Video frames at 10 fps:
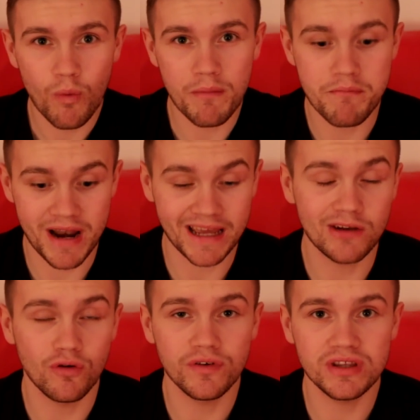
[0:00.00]
when
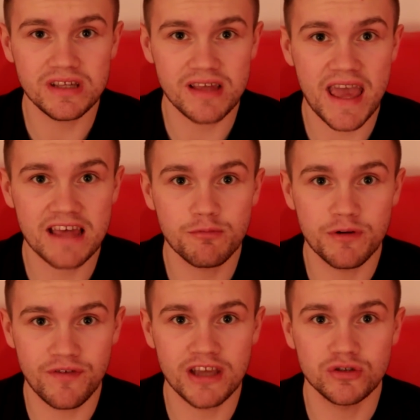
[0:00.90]
bringing over these
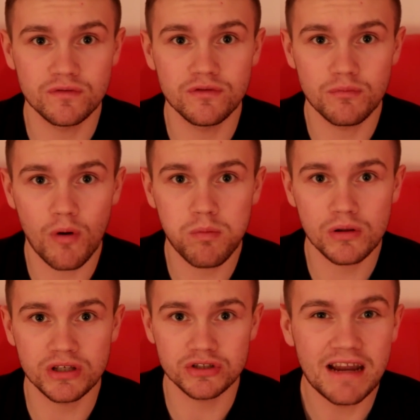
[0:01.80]
ex-professional football
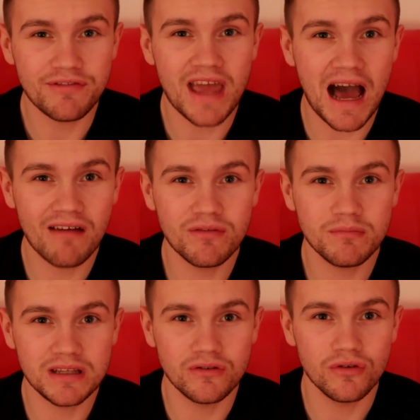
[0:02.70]
players. And if they haven't
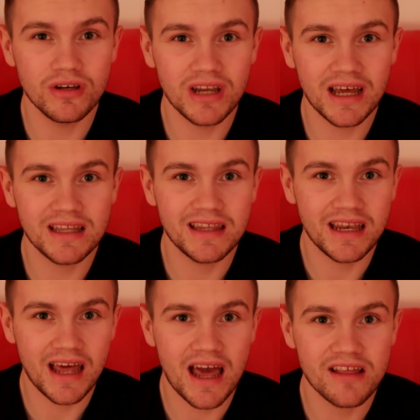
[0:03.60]
been doing that,
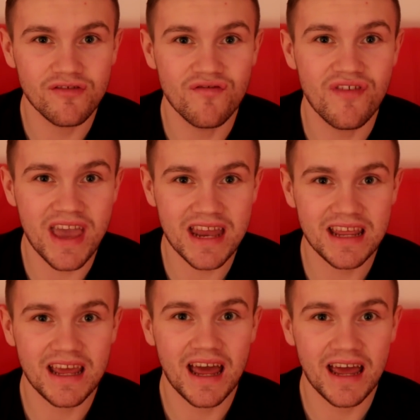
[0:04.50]
then it is
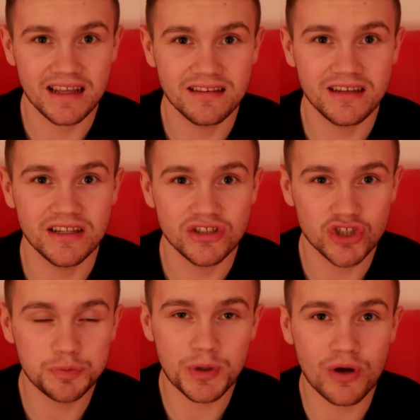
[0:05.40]
very ignorant.
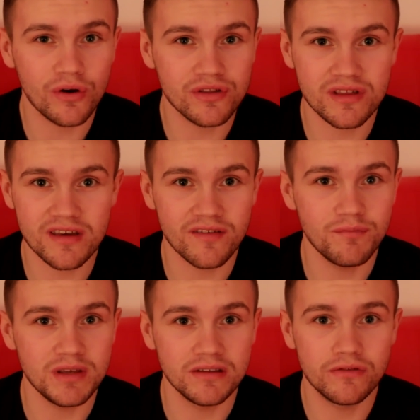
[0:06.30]
Just because they
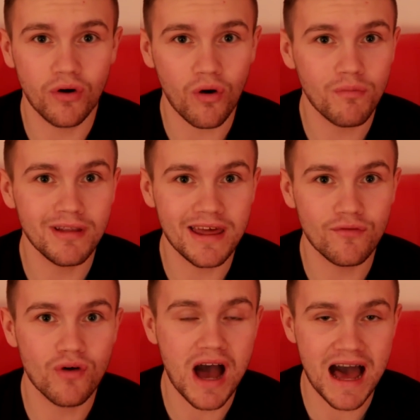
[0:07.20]
have been top
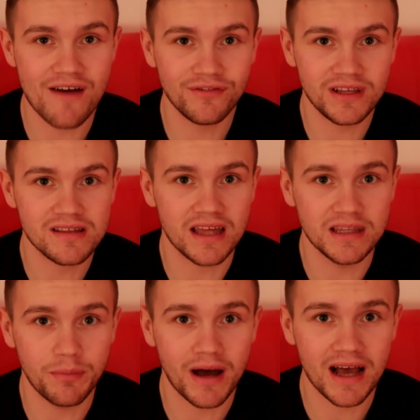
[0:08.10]
level athletes in
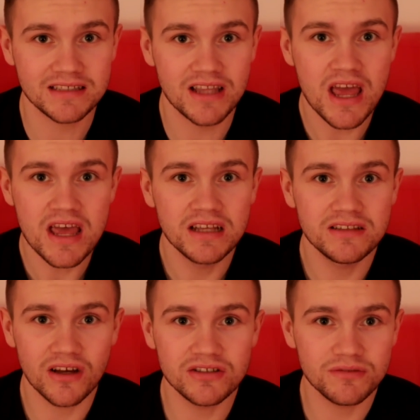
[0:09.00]
the past
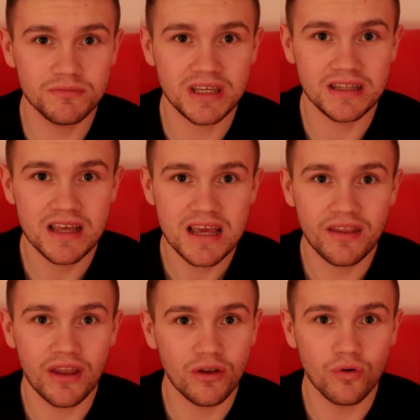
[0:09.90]
doesn't mean
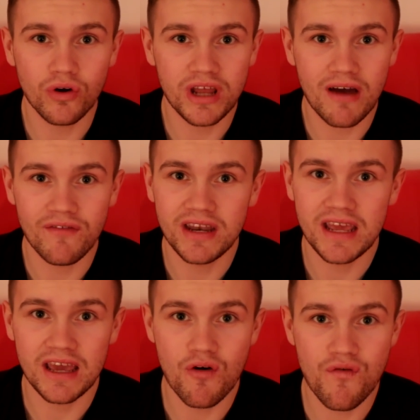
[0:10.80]
that they're not going to have any
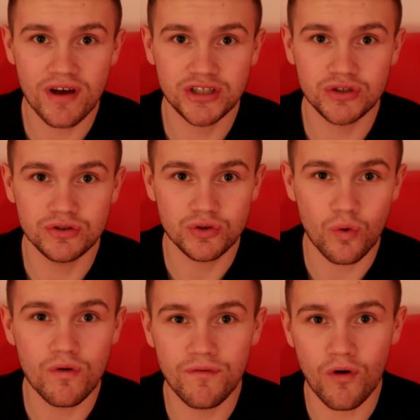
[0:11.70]
health issues
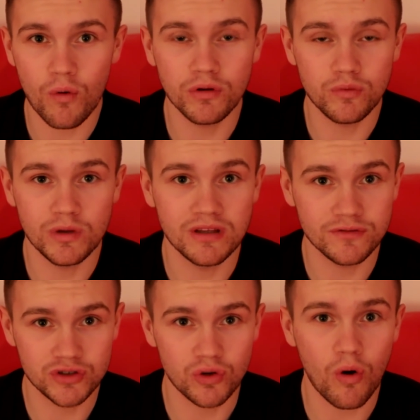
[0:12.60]
going forward when
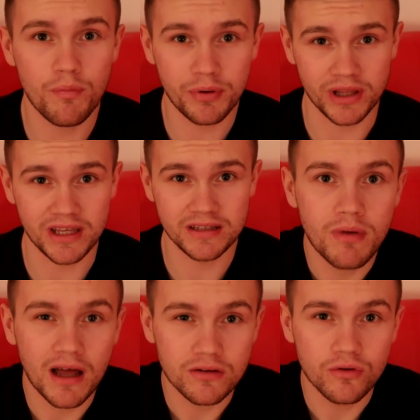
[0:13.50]
they've stopped playing.
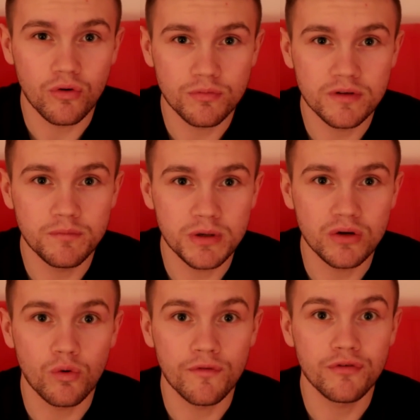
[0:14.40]
But I do hope they've been
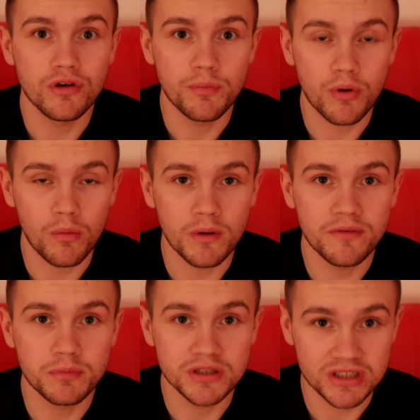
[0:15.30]
going through the
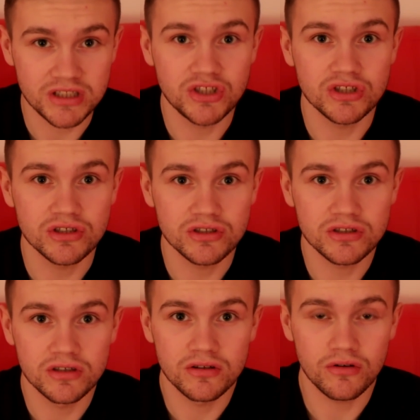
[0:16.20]
proper
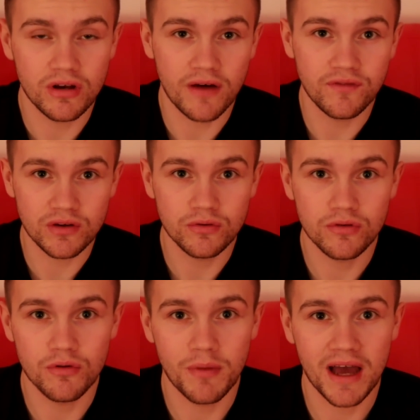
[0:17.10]
procedures, doing a
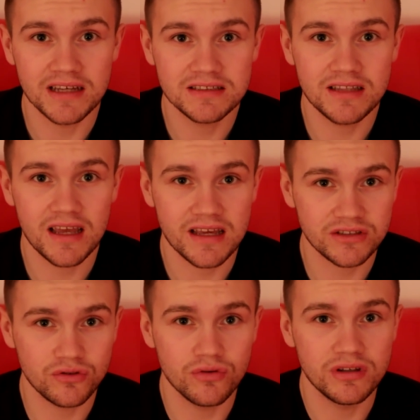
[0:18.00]
VO2 max
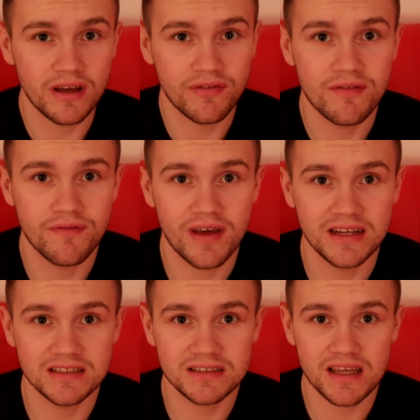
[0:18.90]
test, doing different
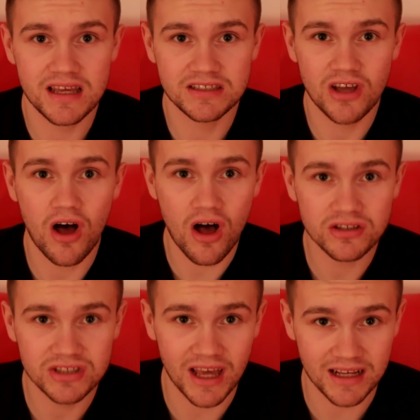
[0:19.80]
fitness tests,
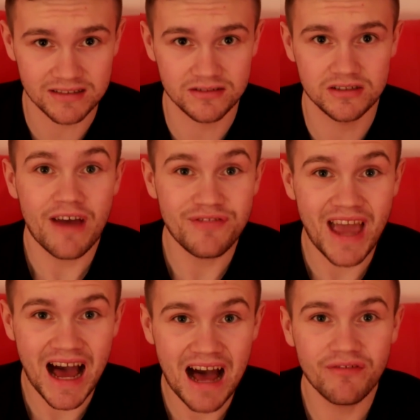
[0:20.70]
heart scans. If they
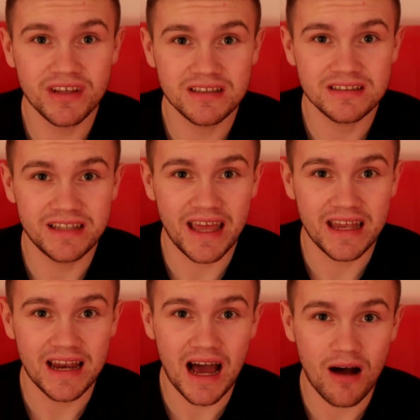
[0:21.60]
haven't,
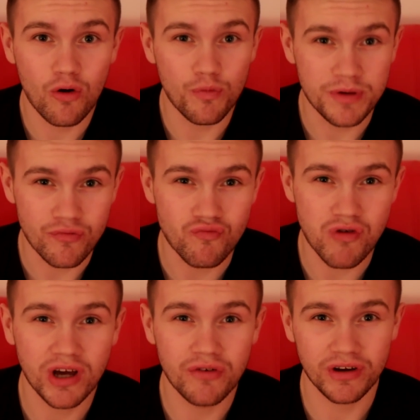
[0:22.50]
then I will be
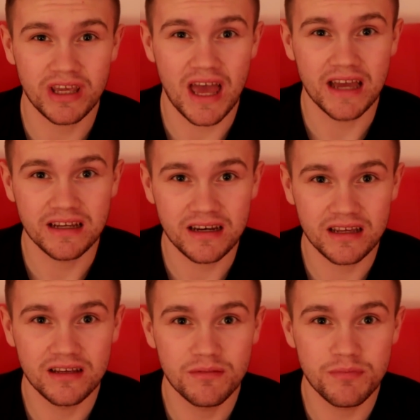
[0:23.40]
really
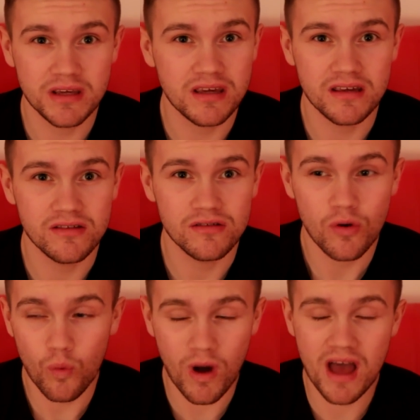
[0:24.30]
angry,
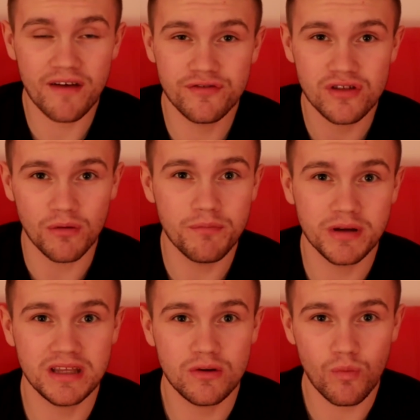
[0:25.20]
because what if
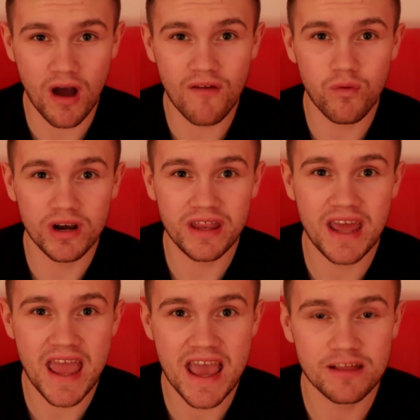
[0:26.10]
one of
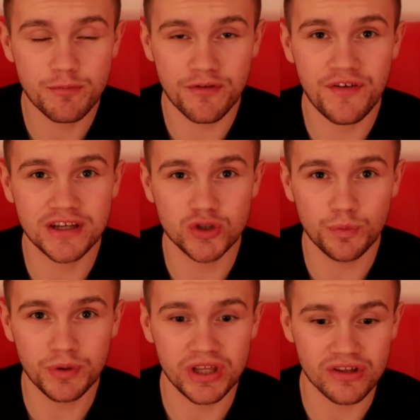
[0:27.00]
the ex-professional
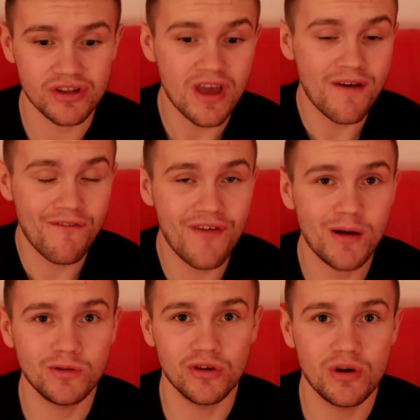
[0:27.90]
players
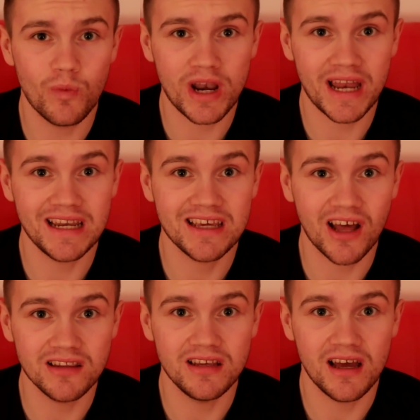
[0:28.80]
fell down and went into
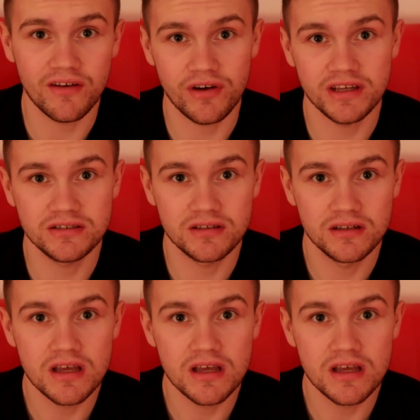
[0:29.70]
cardiac arrest?